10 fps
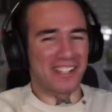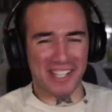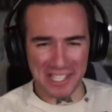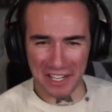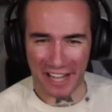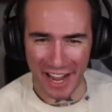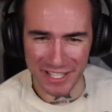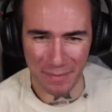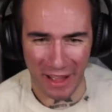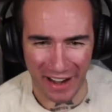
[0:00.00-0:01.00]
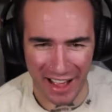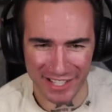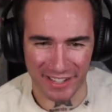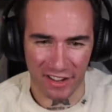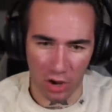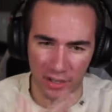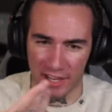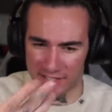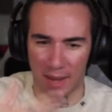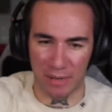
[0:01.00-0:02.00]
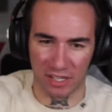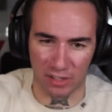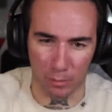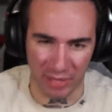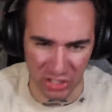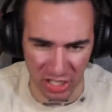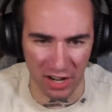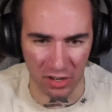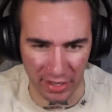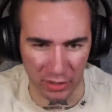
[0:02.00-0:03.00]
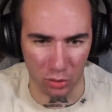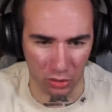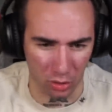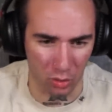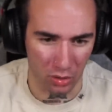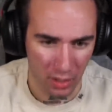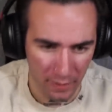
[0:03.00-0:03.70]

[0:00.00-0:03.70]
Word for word: Sister cares about Asta. Okay, he's not being a little bitch yet. Okay, cool, cool.